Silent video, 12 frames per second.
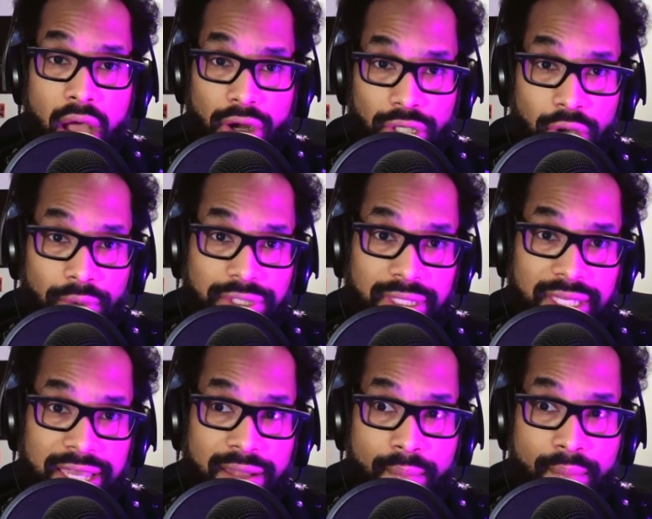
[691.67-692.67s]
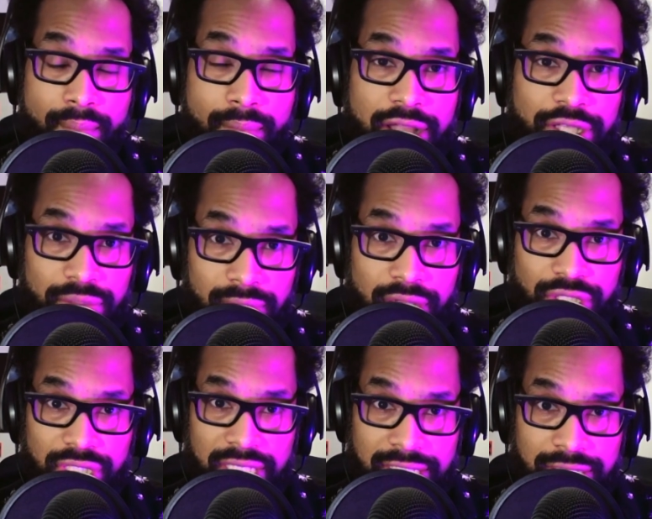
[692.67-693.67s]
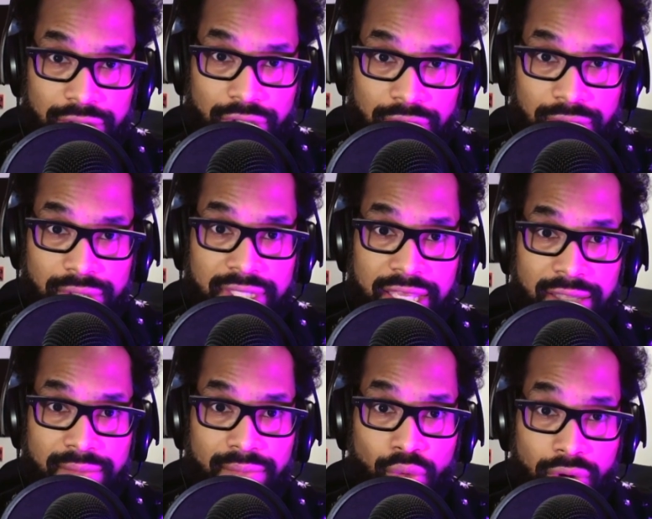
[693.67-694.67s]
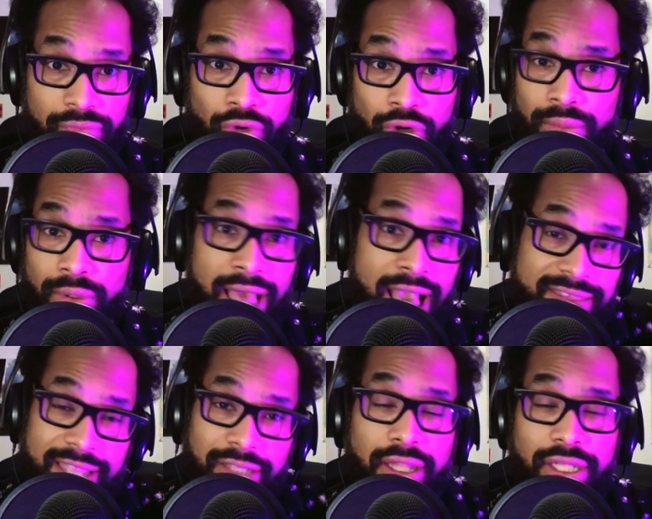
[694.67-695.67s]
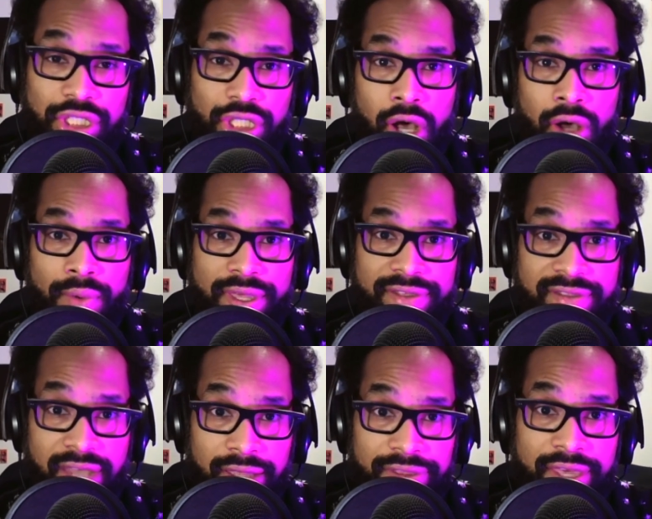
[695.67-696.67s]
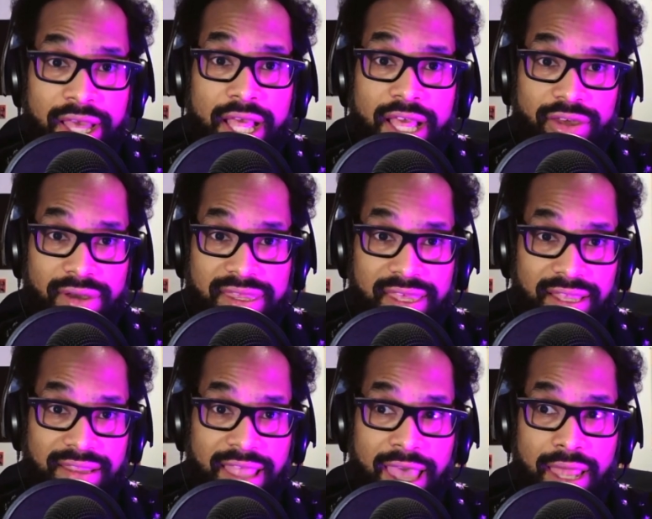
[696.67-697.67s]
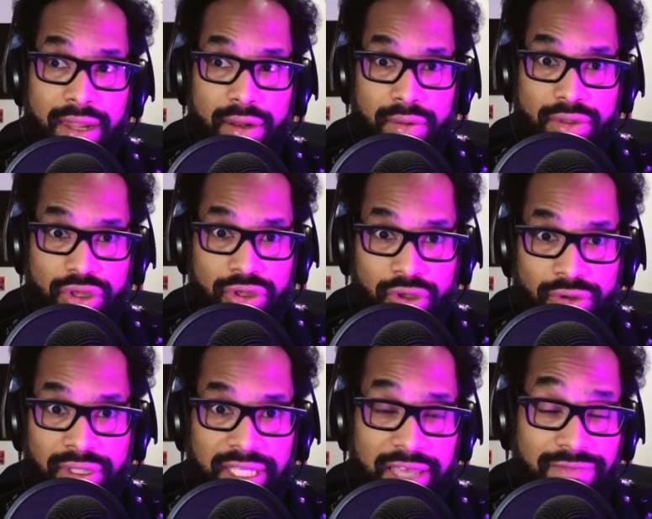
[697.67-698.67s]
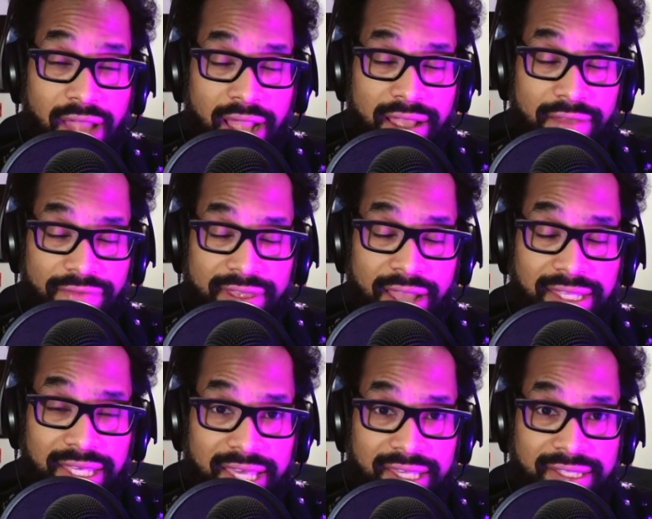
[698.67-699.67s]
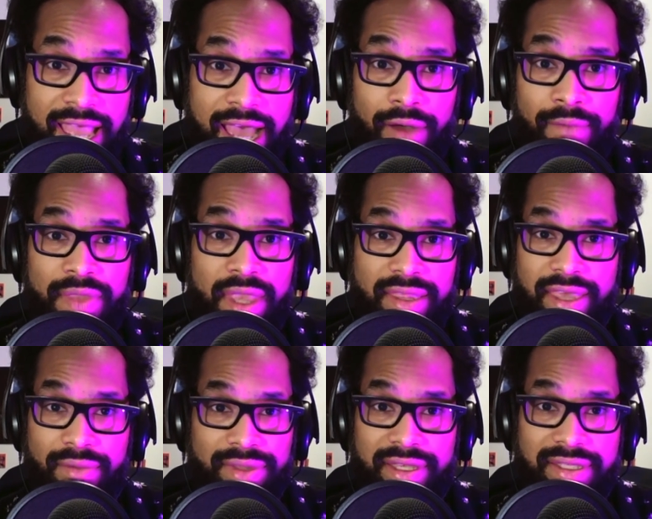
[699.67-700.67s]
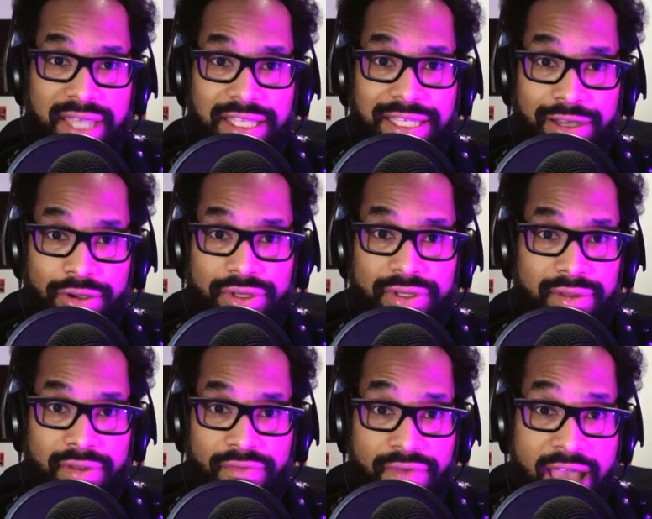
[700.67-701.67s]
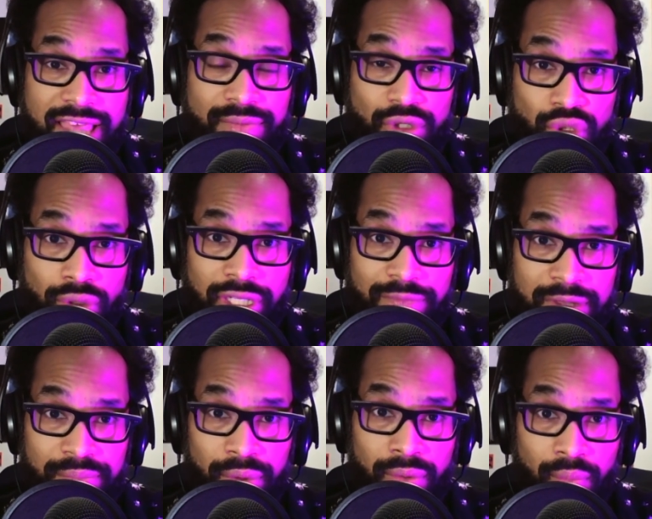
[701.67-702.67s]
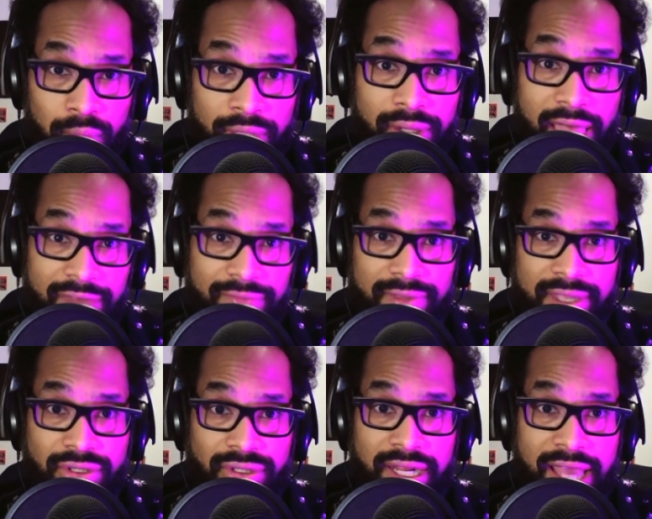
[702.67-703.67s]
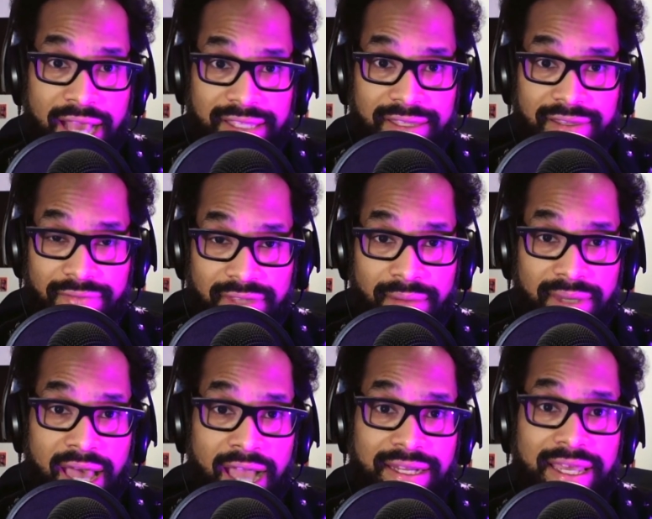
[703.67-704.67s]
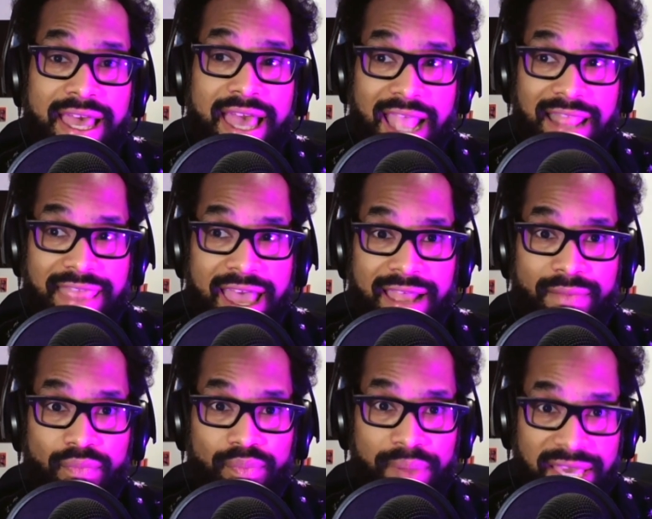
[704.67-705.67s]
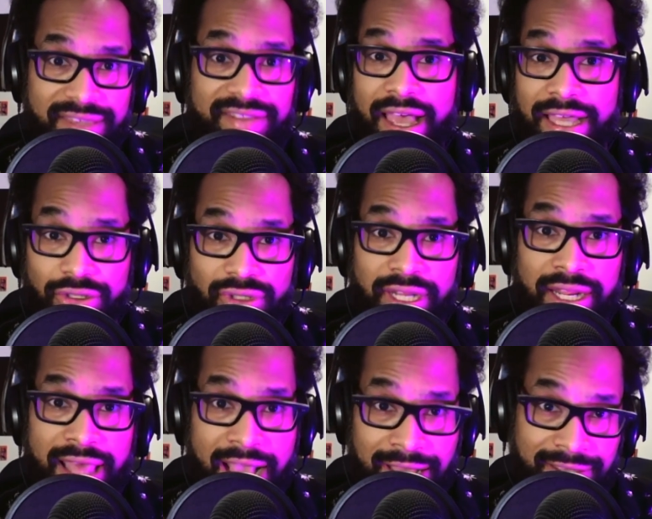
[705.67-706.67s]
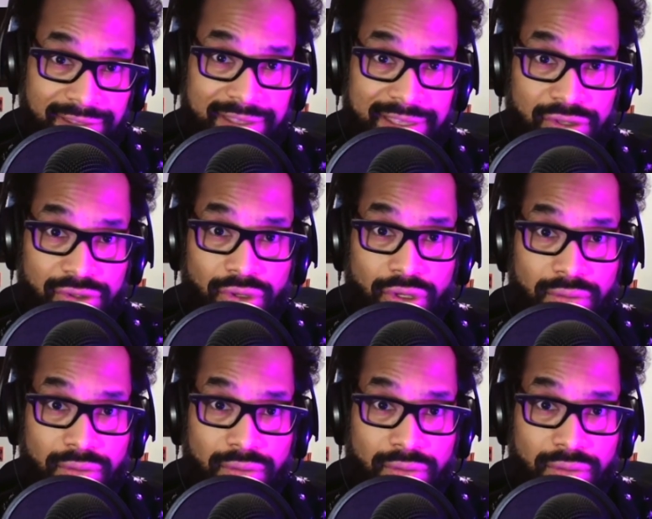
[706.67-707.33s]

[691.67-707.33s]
are going to get much, much easier to use and more affordable, as technology always does. So I think that certainly, if it's not the case now, that within 10 years, the vast majority of people will have internet access of some kind, and that baseline internet access is